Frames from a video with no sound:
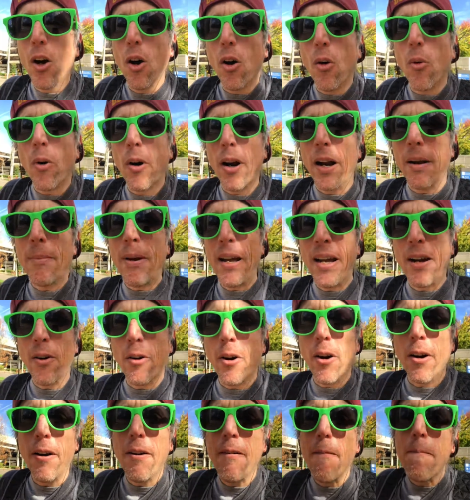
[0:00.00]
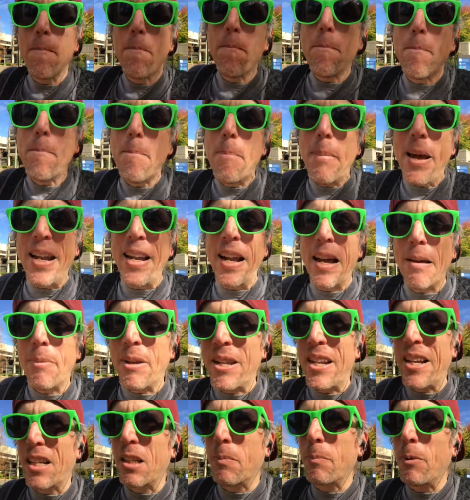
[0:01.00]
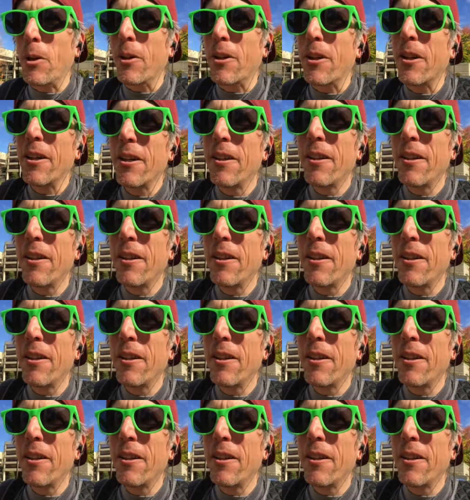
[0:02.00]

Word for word: where I may or may not be an expert,